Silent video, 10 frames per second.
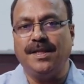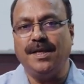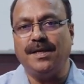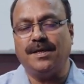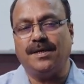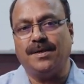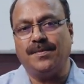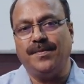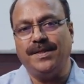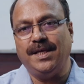Then uh,
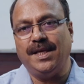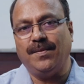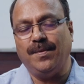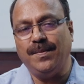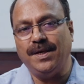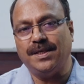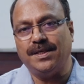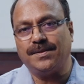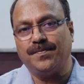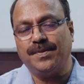when they remember
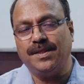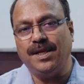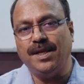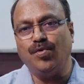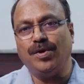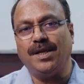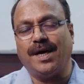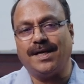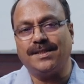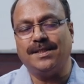this, then you can
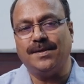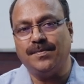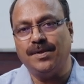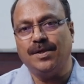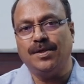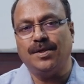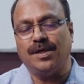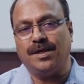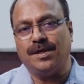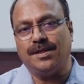ask them
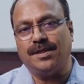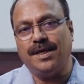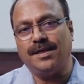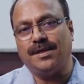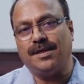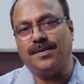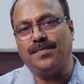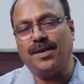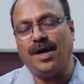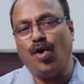uh, that uh,
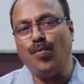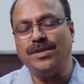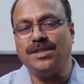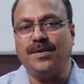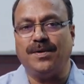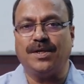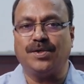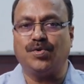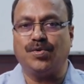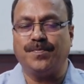how much they have
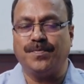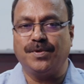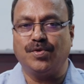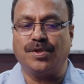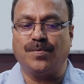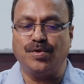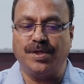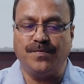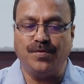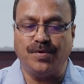understood. So suppose
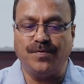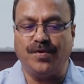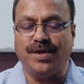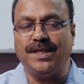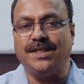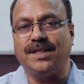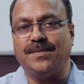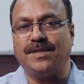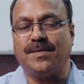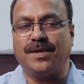if you if you're teaching
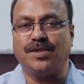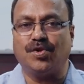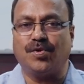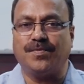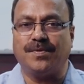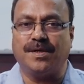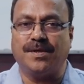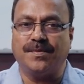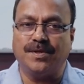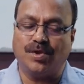them separation of
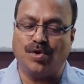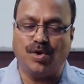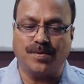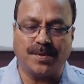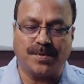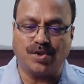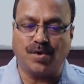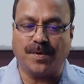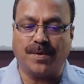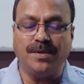uh, theory of separation
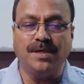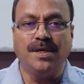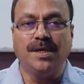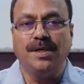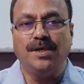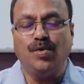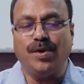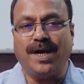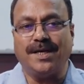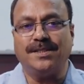of power,
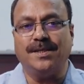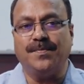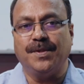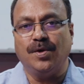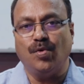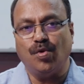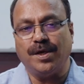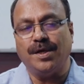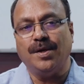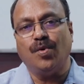you can ask them,
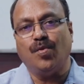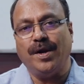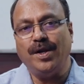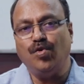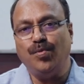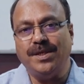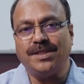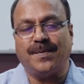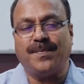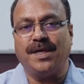okay, why do we
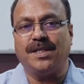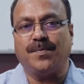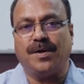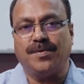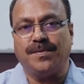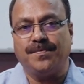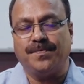separate the power?